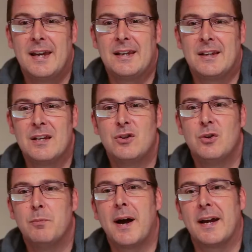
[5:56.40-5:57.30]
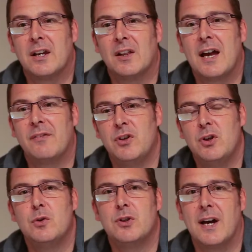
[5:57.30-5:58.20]
It gives you back your life you
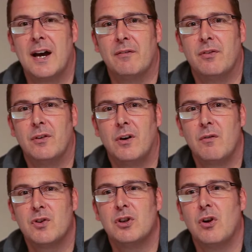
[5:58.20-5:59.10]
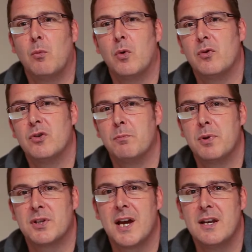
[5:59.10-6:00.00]
used to have. Obviously not
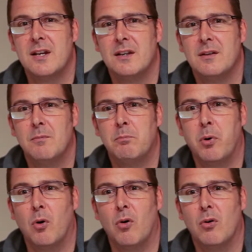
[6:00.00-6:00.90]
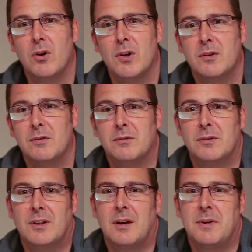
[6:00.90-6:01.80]
100%, but
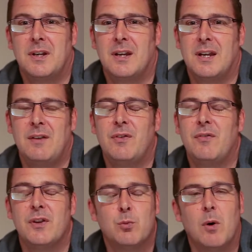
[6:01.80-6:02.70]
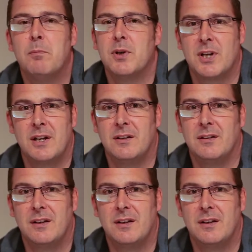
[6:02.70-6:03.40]
even if it's 1%,